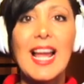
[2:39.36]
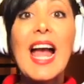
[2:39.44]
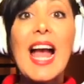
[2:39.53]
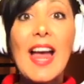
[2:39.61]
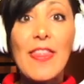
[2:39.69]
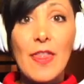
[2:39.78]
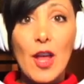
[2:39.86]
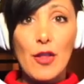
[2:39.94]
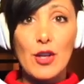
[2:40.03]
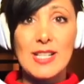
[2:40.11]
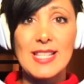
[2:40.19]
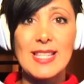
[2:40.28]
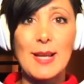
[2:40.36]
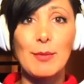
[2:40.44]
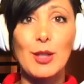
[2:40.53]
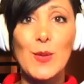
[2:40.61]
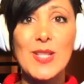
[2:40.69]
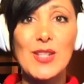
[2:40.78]
Another step
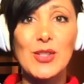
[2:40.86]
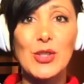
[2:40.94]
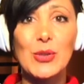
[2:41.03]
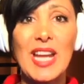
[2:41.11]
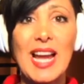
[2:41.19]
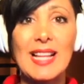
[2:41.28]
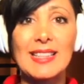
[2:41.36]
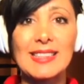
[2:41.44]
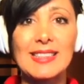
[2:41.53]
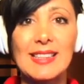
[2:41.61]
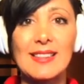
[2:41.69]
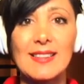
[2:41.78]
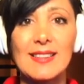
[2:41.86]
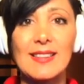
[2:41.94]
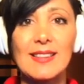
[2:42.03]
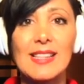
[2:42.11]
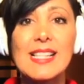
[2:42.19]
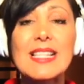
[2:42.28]
closer to reality.
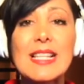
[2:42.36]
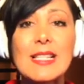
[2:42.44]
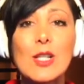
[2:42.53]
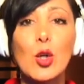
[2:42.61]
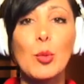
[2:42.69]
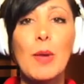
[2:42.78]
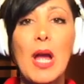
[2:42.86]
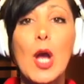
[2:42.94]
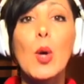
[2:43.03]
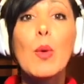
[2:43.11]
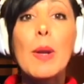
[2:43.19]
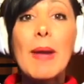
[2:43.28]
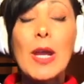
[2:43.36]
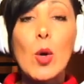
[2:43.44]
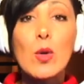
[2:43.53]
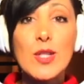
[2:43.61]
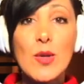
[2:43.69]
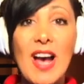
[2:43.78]
Let's assume we may
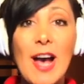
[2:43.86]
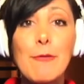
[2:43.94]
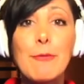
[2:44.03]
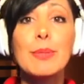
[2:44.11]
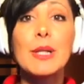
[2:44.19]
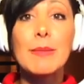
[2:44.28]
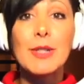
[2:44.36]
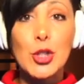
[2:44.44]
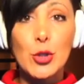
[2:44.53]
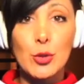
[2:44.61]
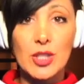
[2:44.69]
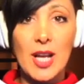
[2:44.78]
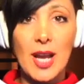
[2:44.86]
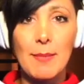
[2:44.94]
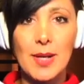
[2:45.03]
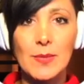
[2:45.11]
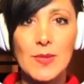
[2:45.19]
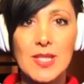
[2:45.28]
also have premature
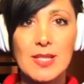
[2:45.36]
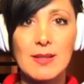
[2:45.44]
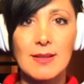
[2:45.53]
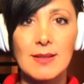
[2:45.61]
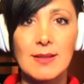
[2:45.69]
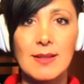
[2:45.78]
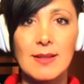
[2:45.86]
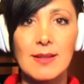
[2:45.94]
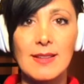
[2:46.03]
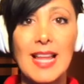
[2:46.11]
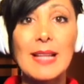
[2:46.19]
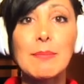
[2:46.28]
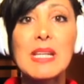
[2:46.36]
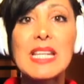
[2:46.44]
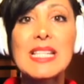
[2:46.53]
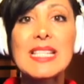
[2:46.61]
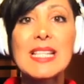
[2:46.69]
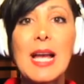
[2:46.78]
timeouts. That
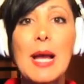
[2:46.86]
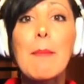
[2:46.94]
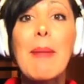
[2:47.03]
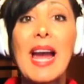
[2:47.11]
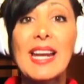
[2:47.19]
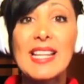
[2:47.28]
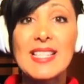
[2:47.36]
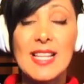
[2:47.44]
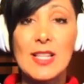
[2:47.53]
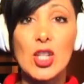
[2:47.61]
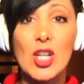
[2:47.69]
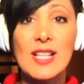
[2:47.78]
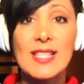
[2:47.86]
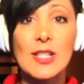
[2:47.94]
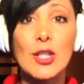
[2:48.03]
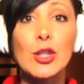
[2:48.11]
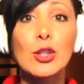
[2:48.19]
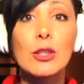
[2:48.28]
means packets that are
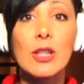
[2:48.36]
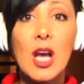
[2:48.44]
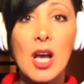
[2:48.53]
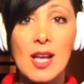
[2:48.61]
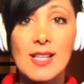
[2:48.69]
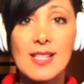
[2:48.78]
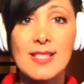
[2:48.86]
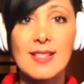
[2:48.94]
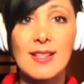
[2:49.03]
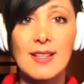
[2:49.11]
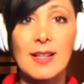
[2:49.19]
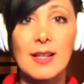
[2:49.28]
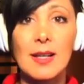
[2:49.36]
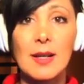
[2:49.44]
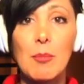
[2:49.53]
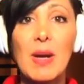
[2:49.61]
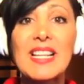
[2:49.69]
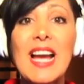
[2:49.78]
considered lost
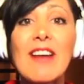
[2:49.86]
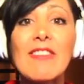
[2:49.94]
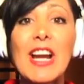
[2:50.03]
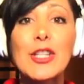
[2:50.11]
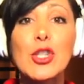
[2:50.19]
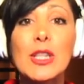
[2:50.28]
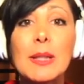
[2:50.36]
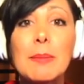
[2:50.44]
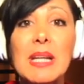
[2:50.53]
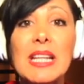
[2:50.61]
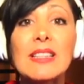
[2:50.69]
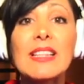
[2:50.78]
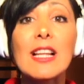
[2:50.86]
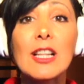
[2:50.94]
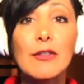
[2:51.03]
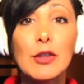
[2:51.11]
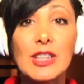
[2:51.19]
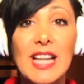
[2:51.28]
might have actually been
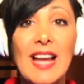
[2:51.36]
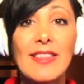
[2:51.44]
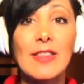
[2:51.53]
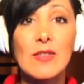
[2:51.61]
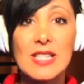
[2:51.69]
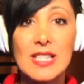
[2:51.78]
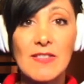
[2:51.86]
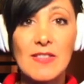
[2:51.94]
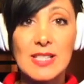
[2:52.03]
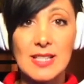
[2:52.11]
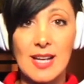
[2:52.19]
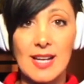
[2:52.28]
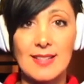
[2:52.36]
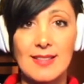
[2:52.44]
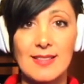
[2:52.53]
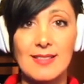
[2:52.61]
delivered at the receiver side.